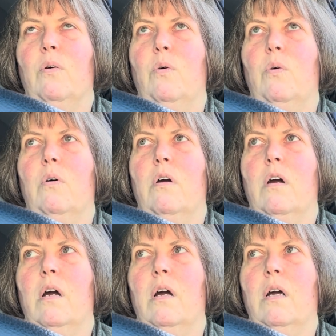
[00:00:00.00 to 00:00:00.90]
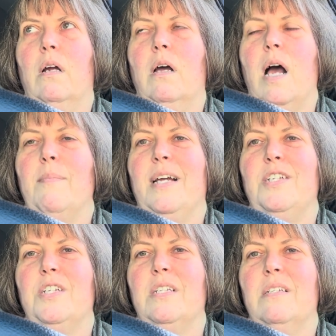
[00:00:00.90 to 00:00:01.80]
or I might
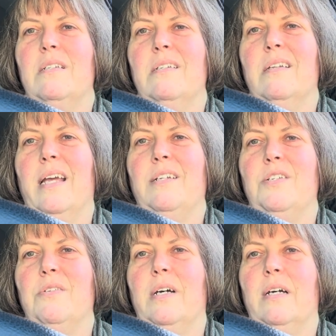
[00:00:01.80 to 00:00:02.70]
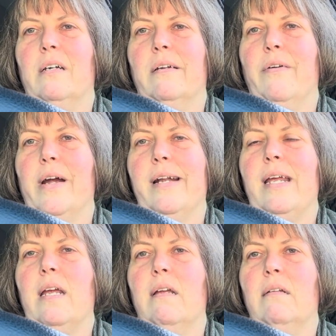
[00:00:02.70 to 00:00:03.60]
just like do a
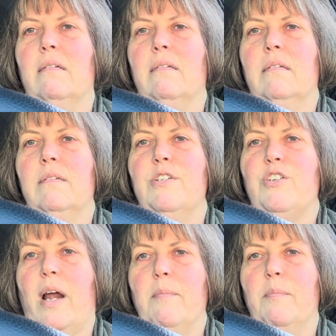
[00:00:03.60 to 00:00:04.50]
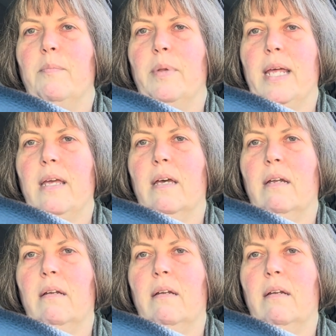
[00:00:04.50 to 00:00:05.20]
granny stripe blanket.